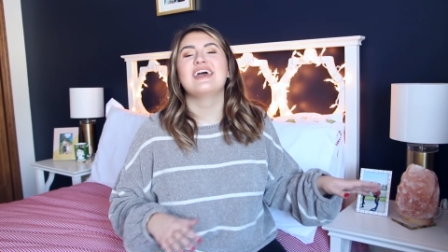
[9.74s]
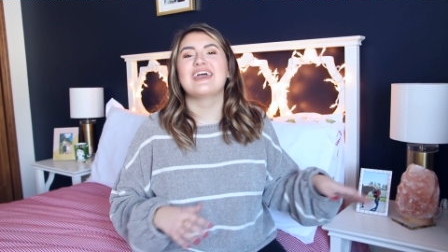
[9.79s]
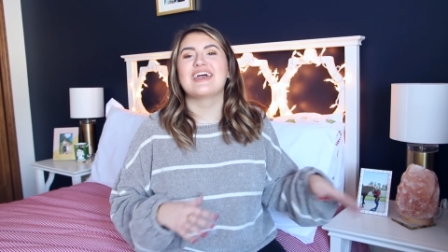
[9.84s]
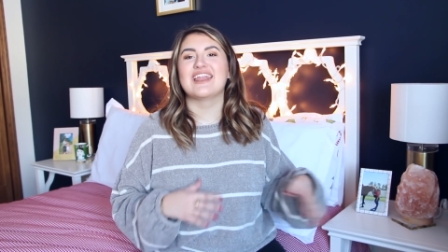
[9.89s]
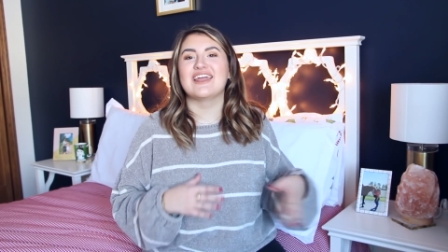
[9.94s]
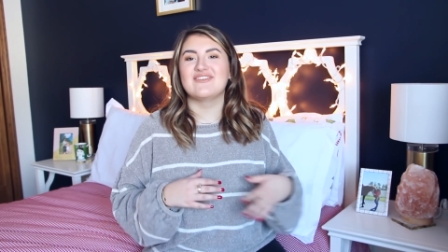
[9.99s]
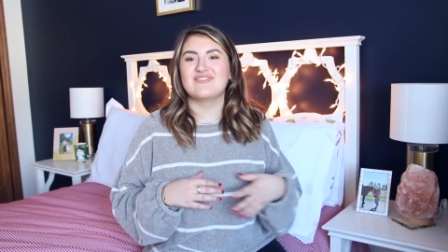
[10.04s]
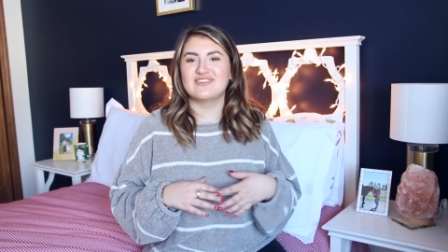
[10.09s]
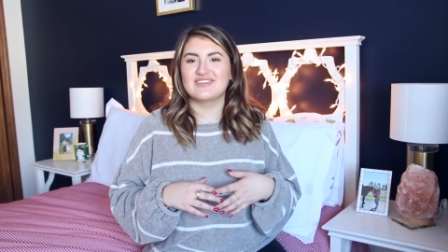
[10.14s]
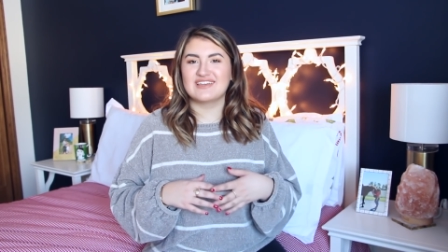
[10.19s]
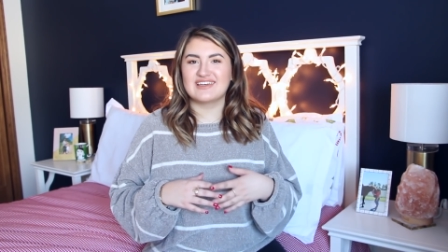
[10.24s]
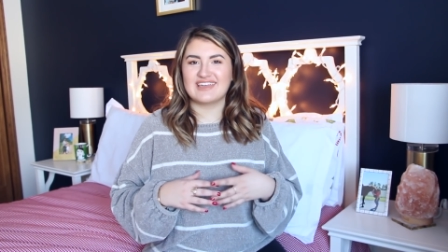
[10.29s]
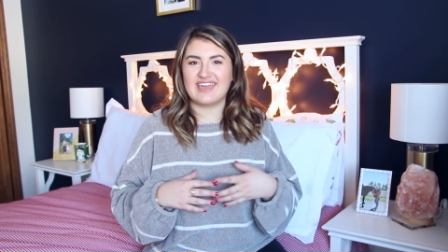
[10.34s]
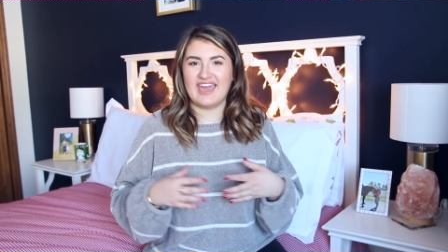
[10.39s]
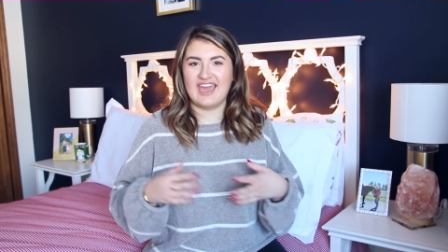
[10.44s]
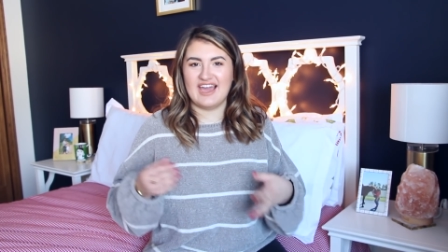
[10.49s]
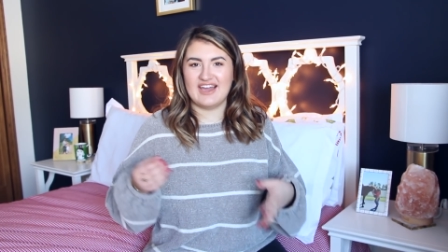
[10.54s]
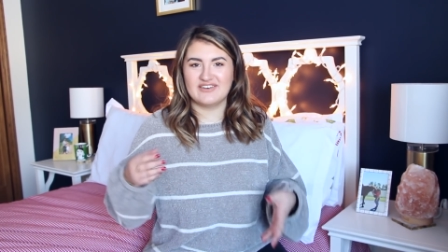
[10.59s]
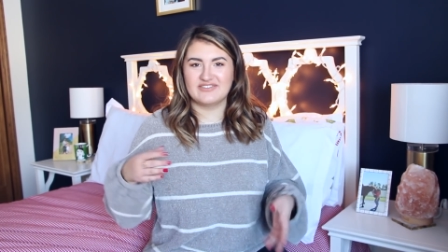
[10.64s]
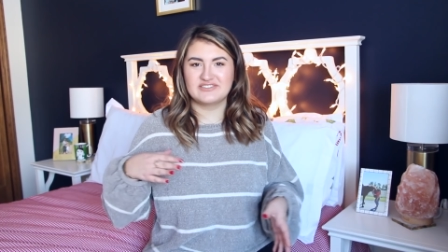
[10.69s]
and I feel like
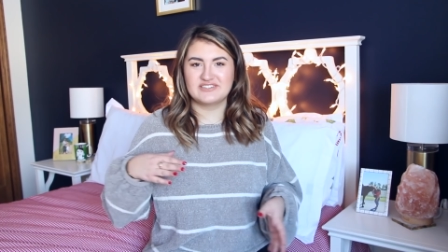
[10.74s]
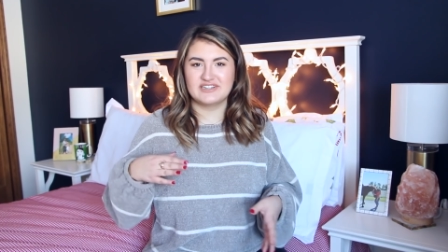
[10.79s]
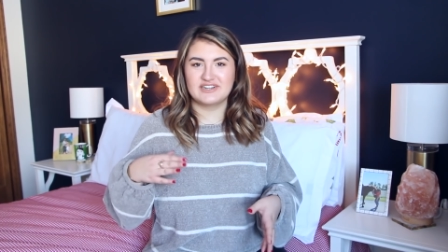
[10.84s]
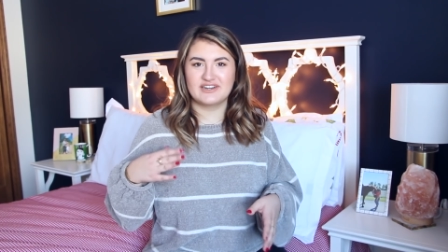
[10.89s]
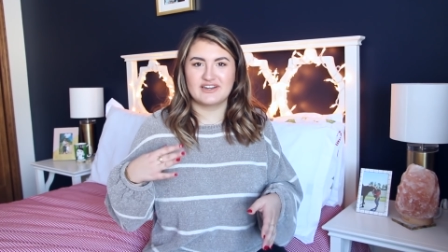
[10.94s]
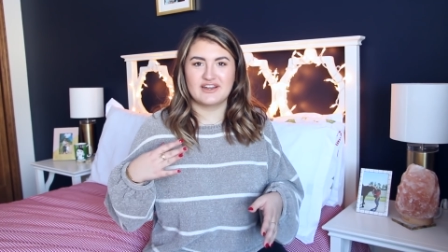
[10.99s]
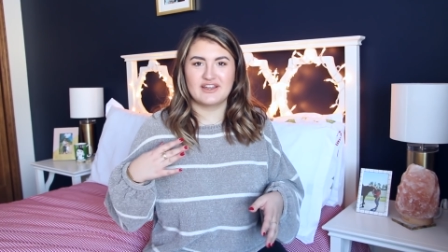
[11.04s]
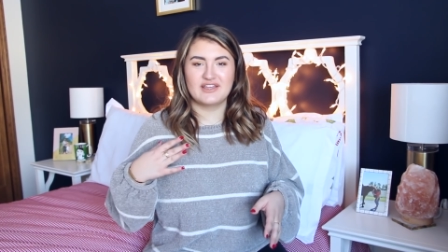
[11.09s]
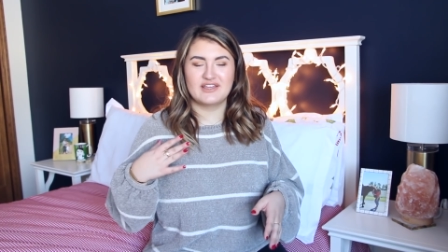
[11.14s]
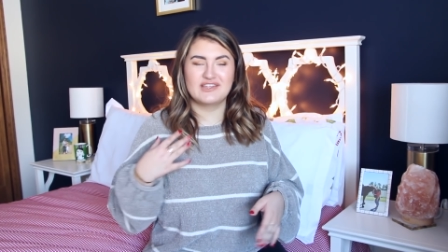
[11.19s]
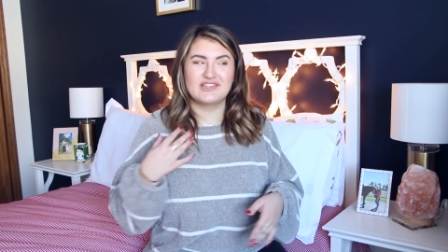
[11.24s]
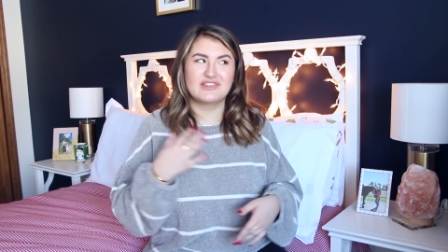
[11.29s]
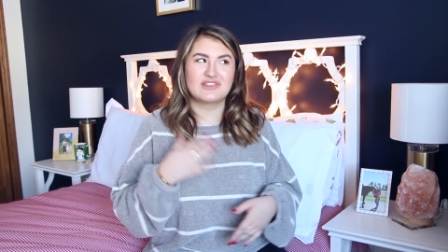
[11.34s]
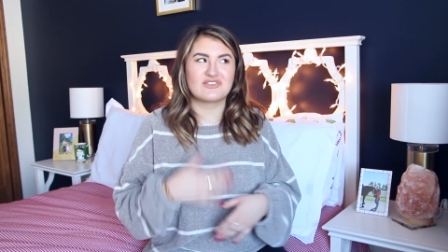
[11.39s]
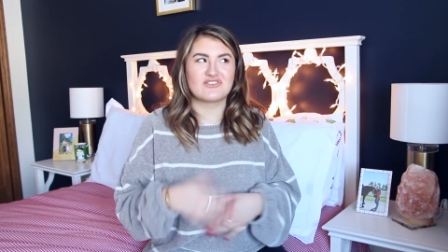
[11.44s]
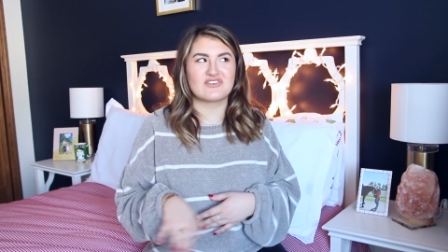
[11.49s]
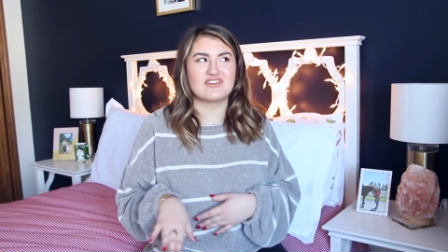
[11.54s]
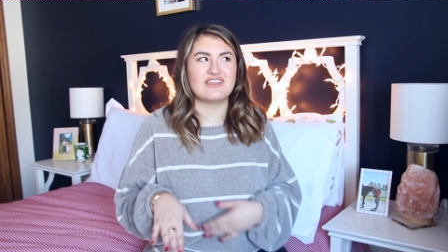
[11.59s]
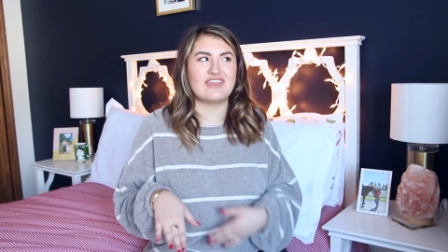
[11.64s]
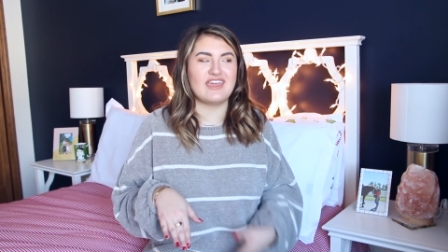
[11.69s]
after
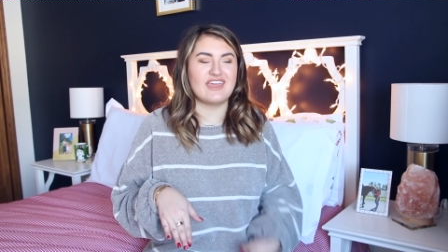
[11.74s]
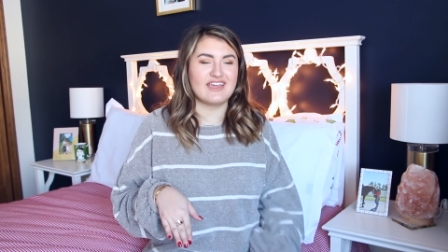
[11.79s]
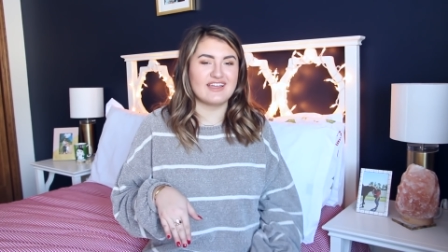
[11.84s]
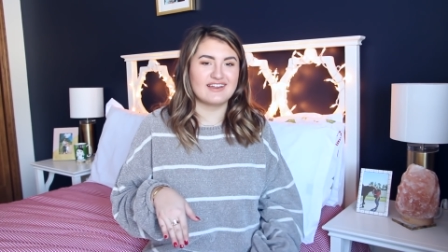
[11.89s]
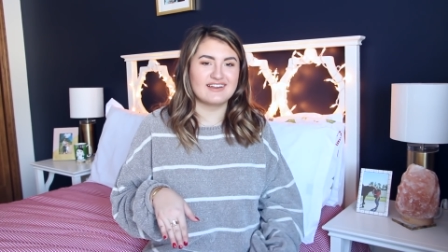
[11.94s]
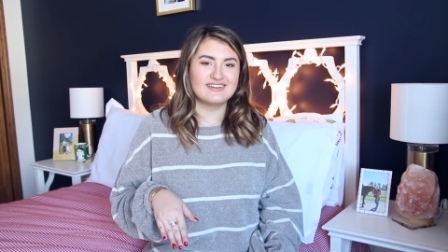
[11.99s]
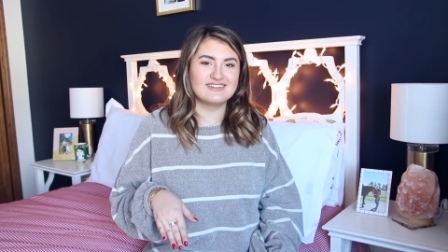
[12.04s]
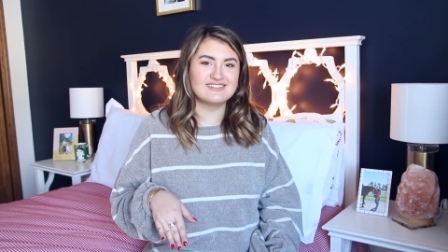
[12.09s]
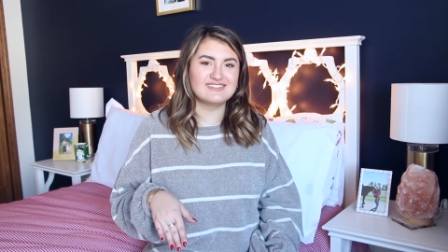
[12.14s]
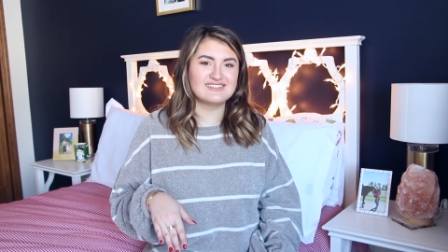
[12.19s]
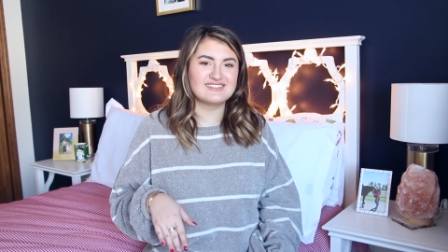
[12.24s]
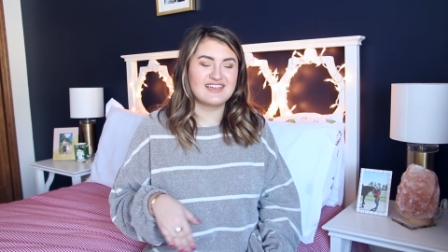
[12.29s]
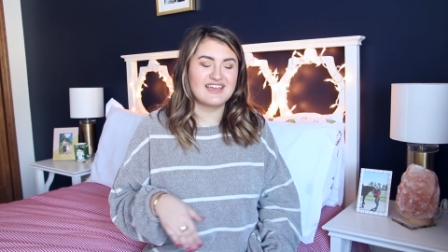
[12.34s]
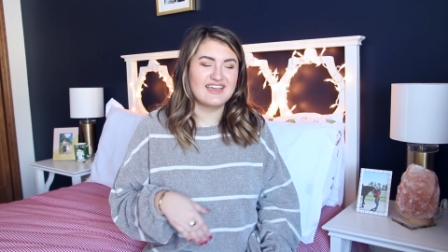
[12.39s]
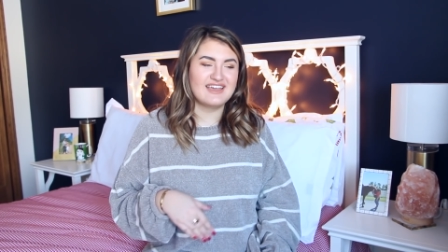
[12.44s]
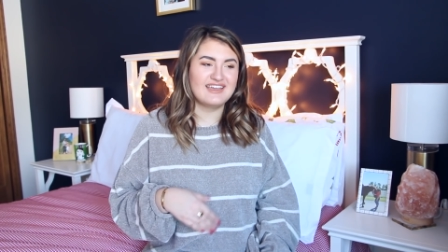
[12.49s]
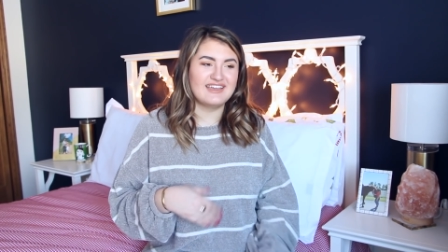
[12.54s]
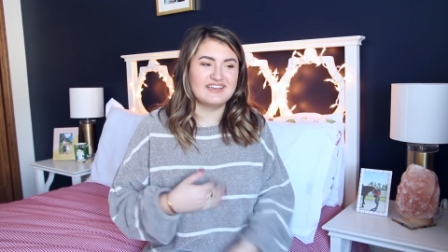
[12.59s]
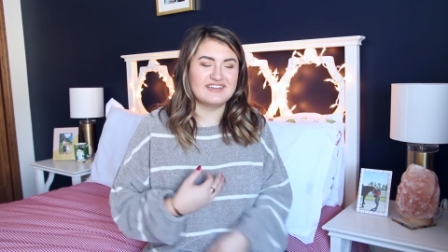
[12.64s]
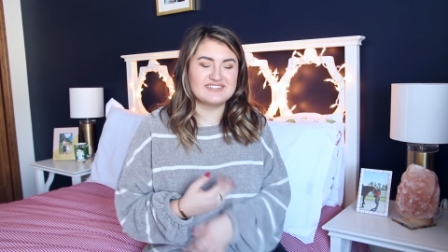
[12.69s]
three years
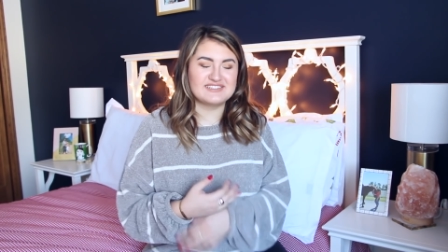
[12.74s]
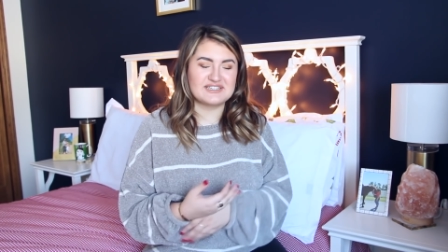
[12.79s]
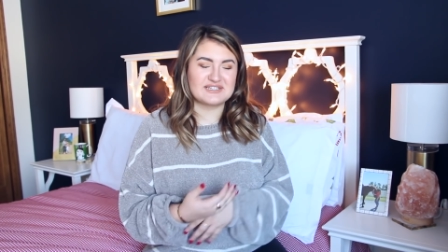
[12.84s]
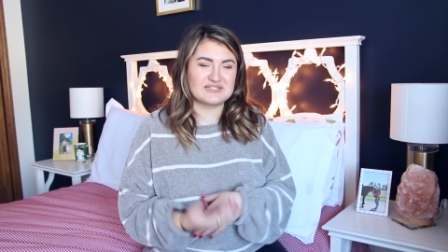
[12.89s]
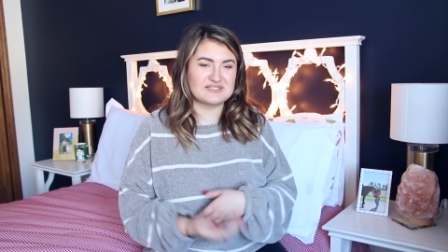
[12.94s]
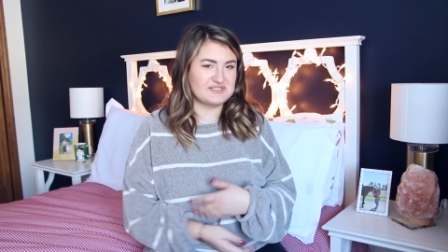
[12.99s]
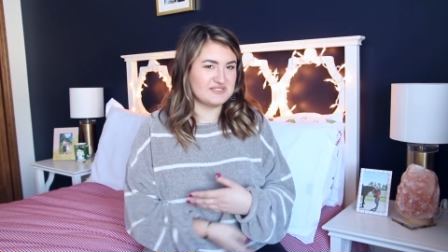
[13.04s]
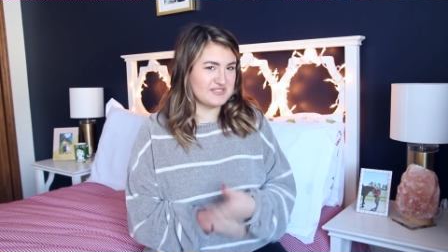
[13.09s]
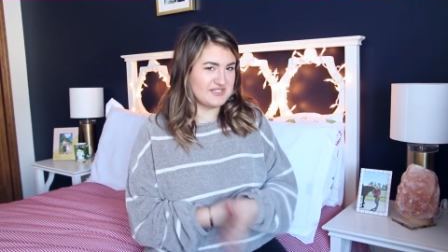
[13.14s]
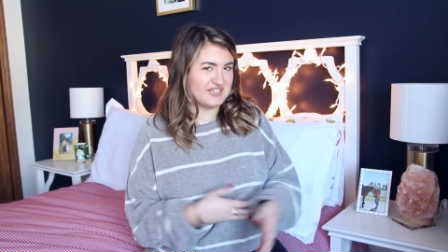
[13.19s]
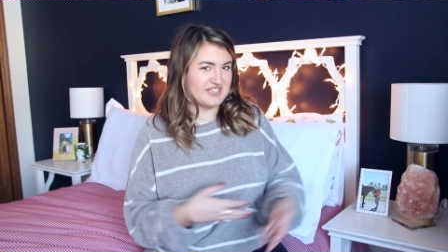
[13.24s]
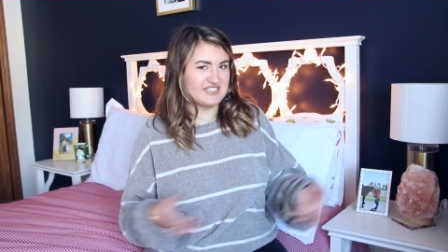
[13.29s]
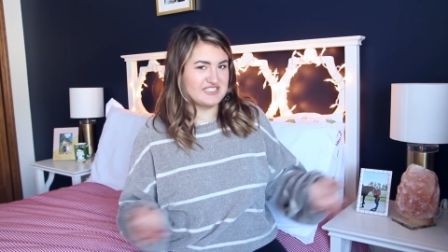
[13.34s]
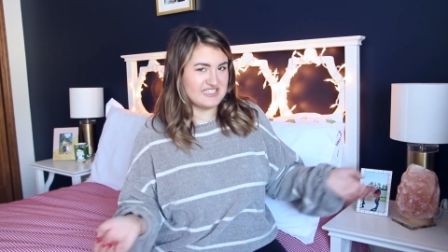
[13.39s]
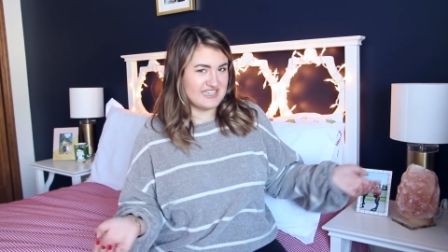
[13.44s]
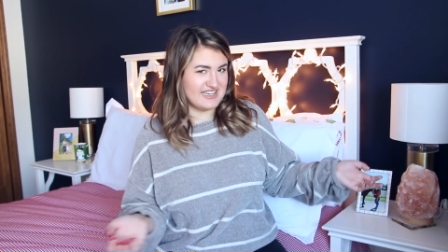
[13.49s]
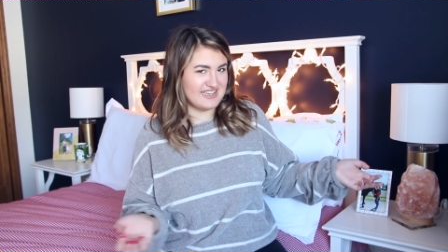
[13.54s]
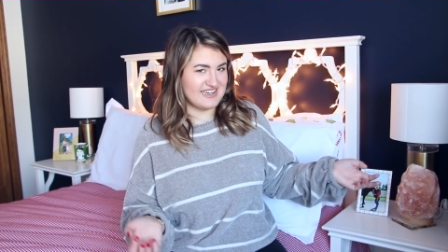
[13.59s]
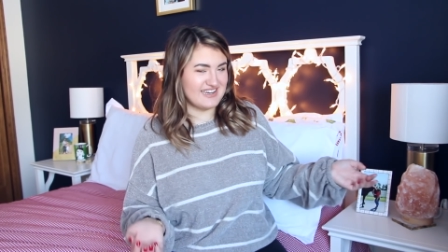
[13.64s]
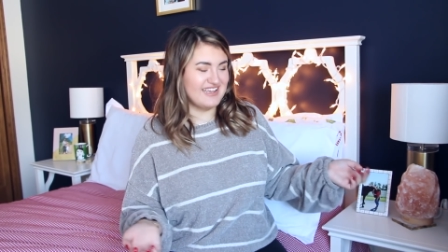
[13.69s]
it's like a
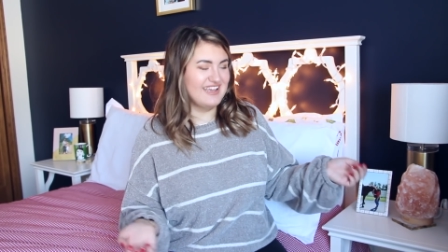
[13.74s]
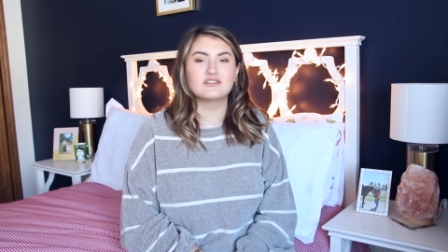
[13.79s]
tradition.